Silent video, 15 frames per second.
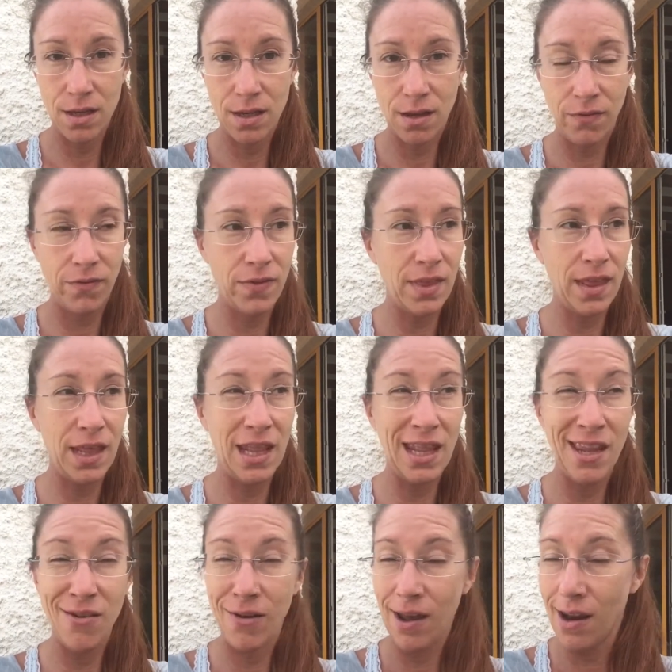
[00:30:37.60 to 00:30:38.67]
If
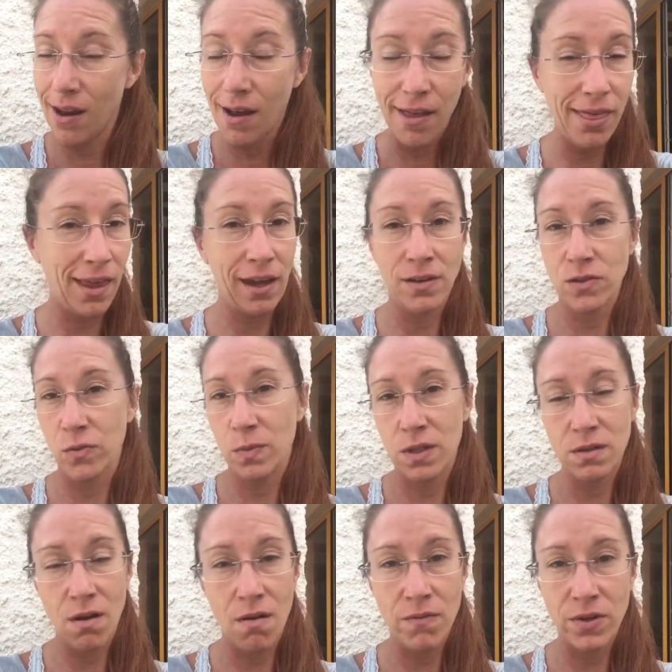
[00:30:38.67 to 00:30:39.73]
you get nothing else from
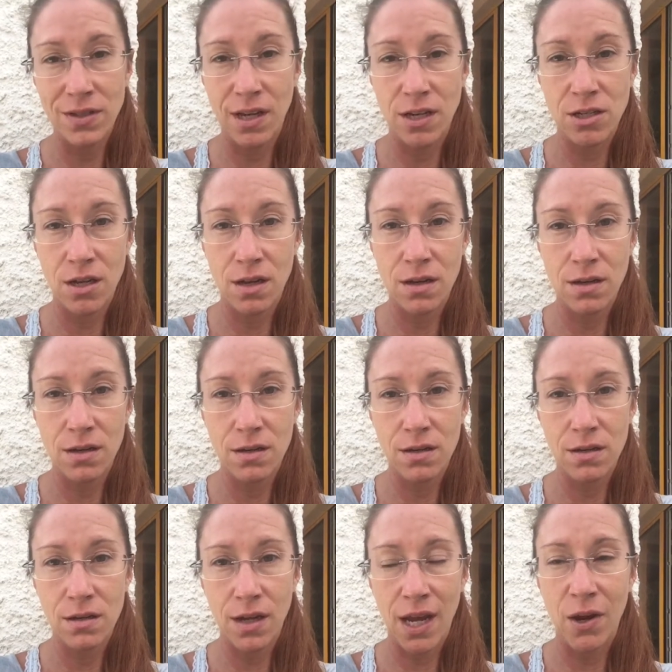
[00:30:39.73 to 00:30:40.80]
this conversation,
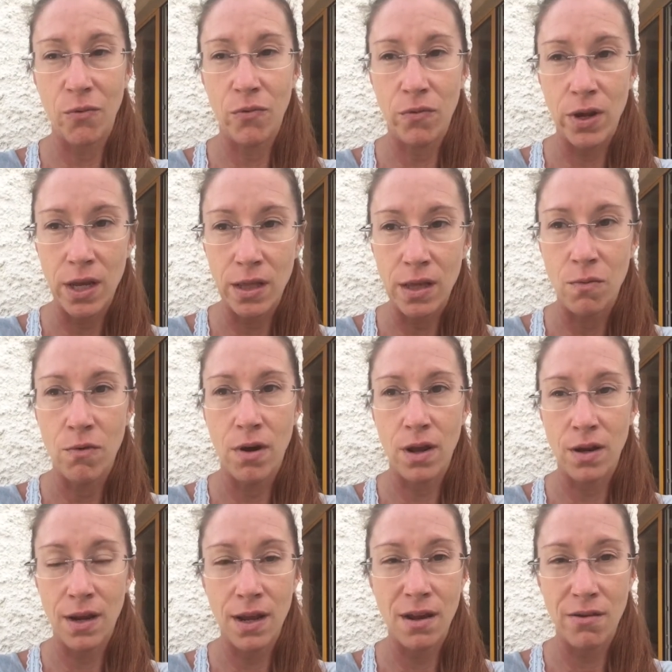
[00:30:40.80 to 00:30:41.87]
I really want
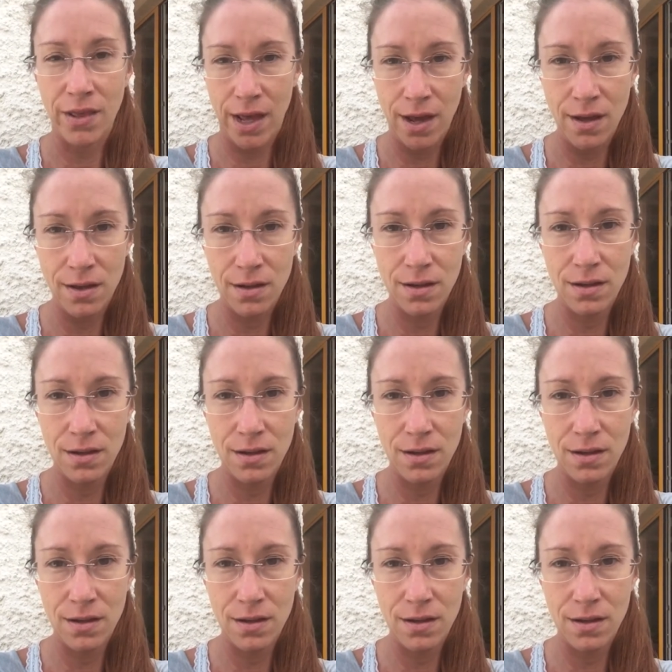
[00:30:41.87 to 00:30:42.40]
you to hear that.